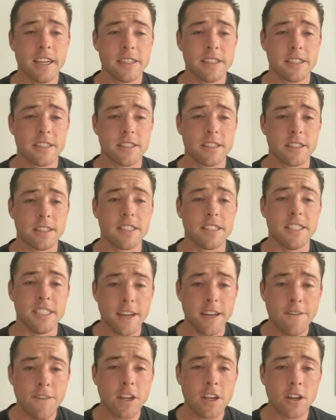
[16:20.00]
it's
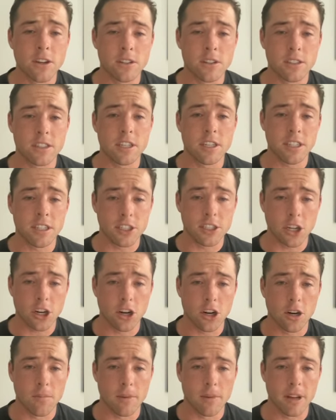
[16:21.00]
difficult to
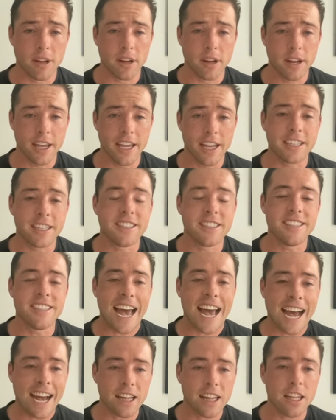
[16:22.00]
determine
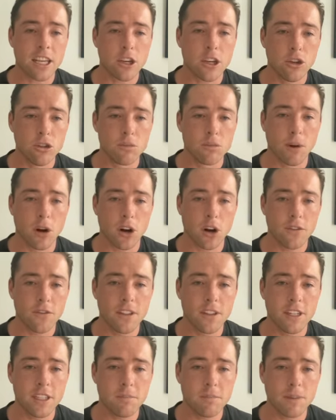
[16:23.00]
exactly who's part of
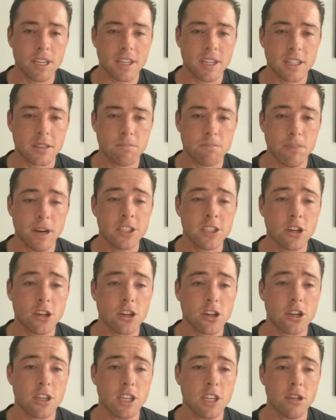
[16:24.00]
this because Buster
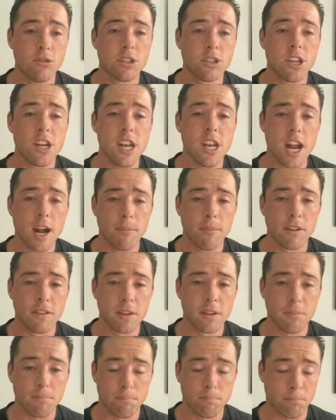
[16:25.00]
could use a number of
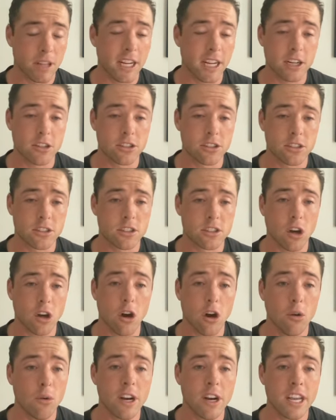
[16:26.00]
the players
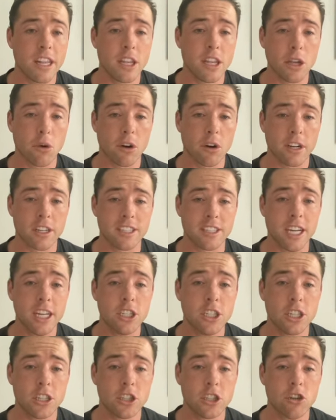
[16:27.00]
already in the
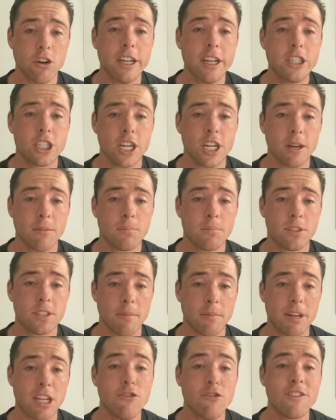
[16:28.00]
organization as trade chips. I
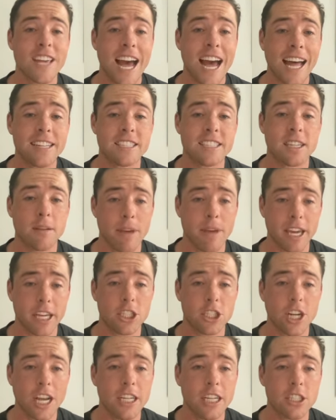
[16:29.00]
mean, you've got to make
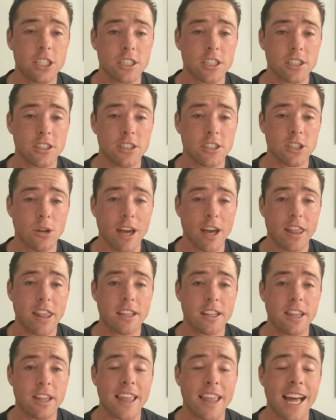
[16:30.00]
changes. And so I
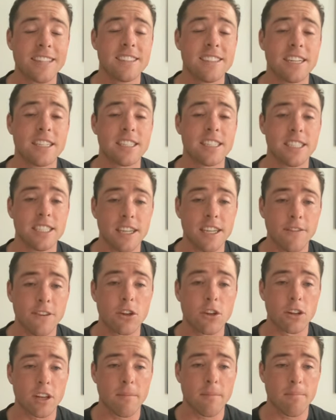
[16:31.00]
think that that's a
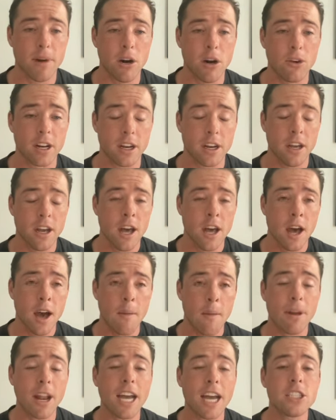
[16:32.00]
difficult component.
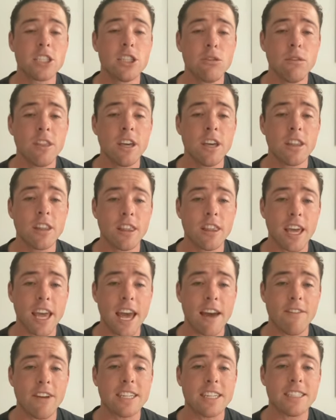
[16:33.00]
But I do think that they
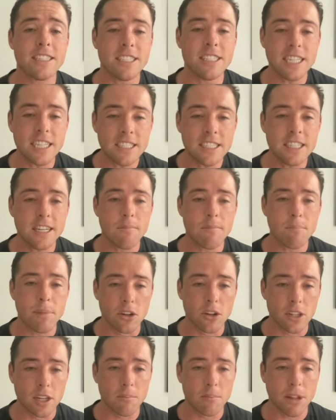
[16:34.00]
have a decent
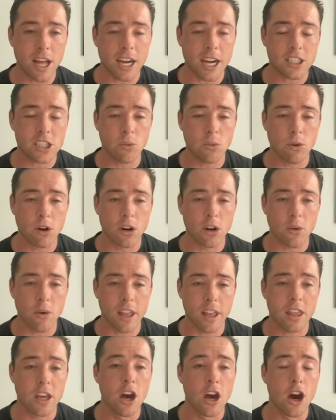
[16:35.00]
building block to work
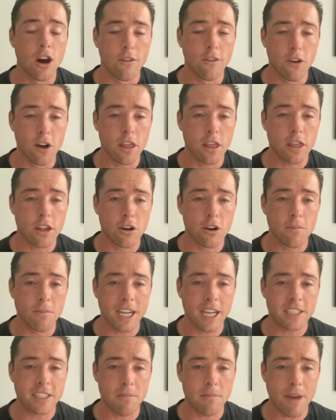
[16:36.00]
with over at third
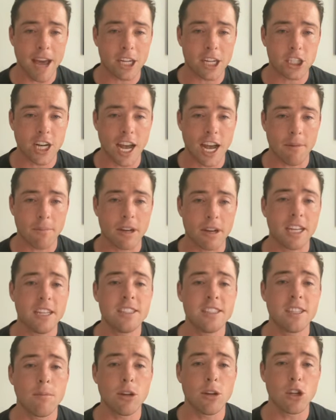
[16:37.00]
base in Matt Chapman.
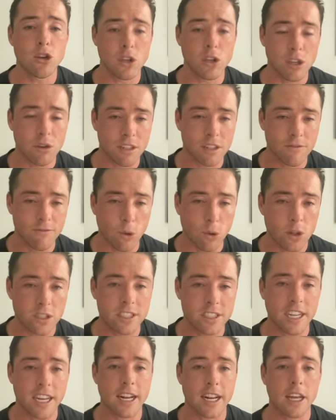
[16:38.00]
He's someone who you could
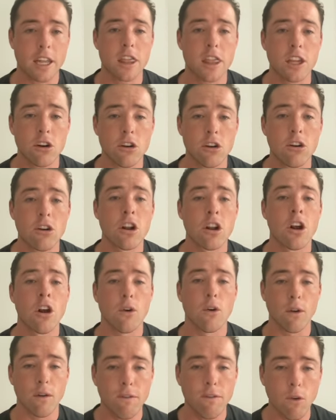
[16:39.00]
foresee hitting third
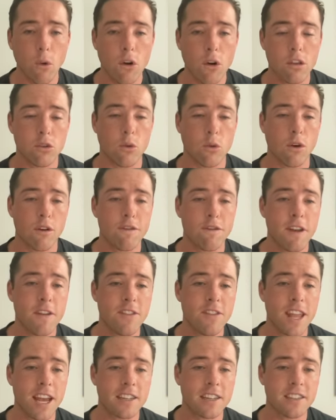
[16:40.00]
or fourth or
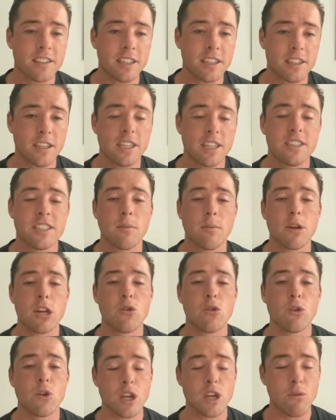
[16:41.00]
fifth next season. He's someone
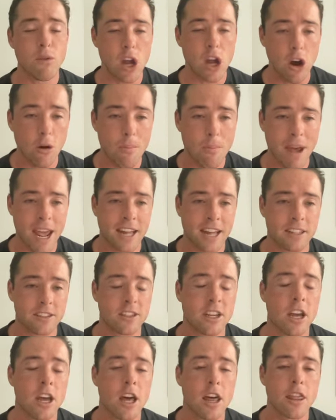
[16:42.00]
who, you know,
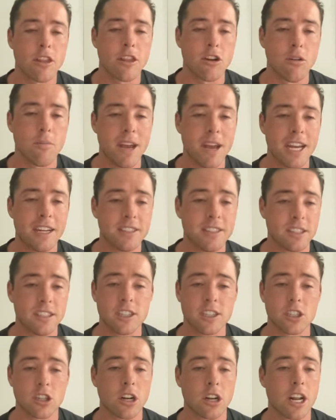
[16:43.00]
mans third base and
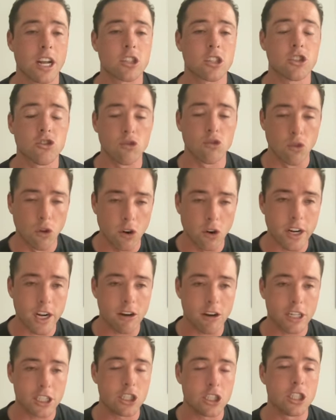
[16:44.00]
does an
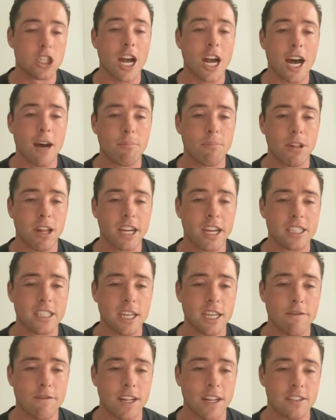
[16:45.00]
extraordinary job playing
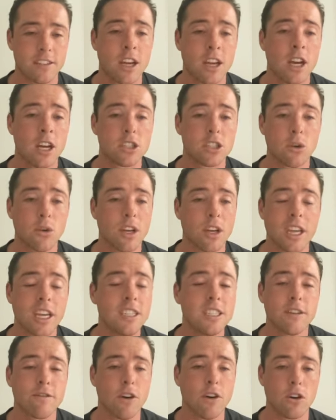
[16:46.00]
defense. So
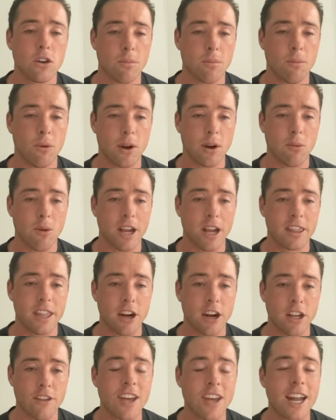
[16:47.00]
he's a focal point right
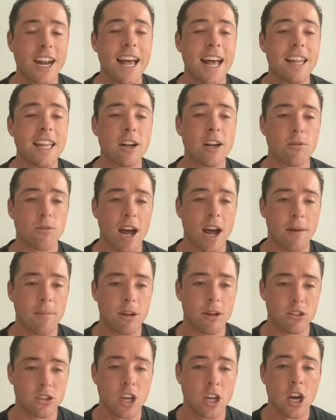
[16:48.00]
there. You've got Elliot
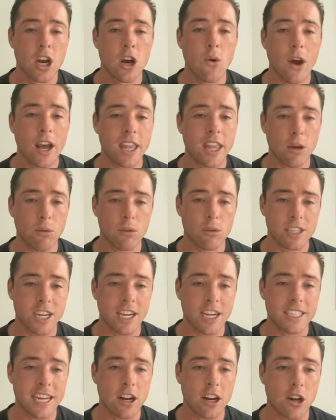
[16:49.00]
Ramos, who I think will
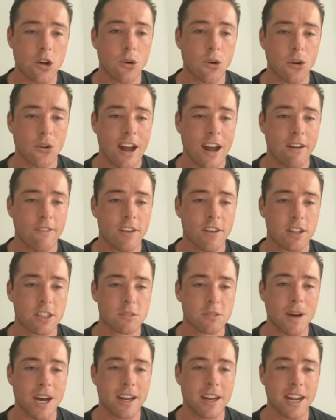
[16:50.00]
take down a corner outfield
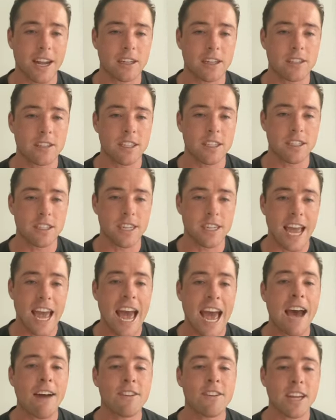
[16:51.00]
spot next season. You
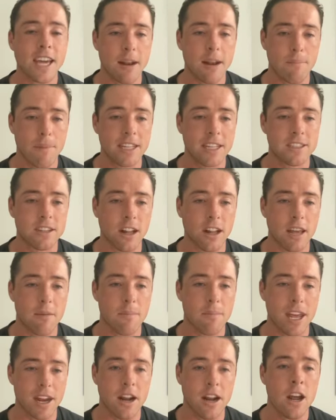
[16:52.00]
have to kind of pencil him
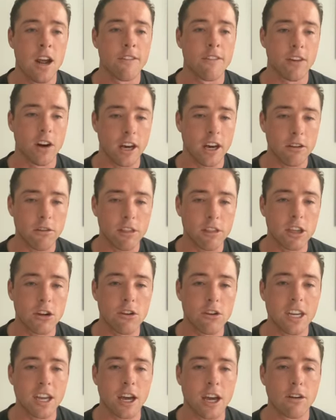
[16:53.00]
in for
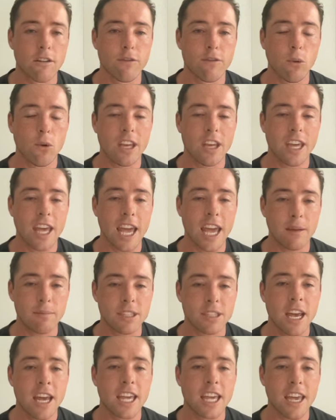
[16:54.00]
130, 140 games,
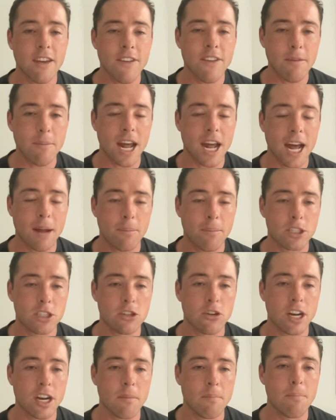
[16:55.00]
give him an
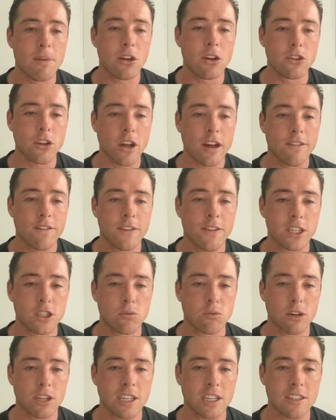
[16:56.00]
opportunity to build off of his
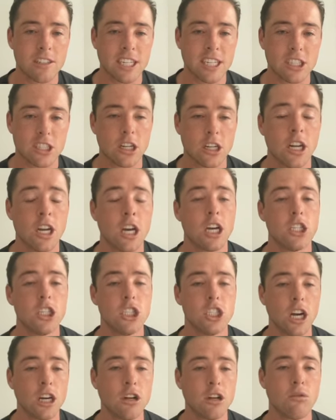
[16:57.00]
rookie season.
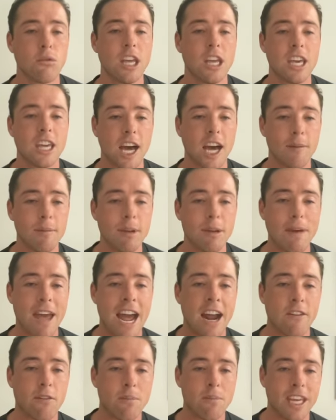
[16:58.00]
Jung-Hoo Lee coming
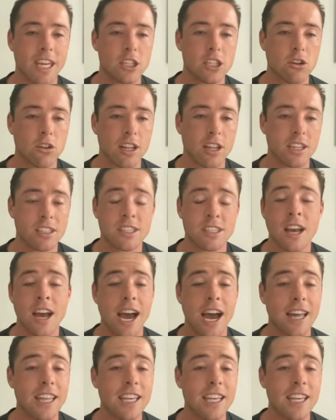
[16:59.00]
back from the injured list. I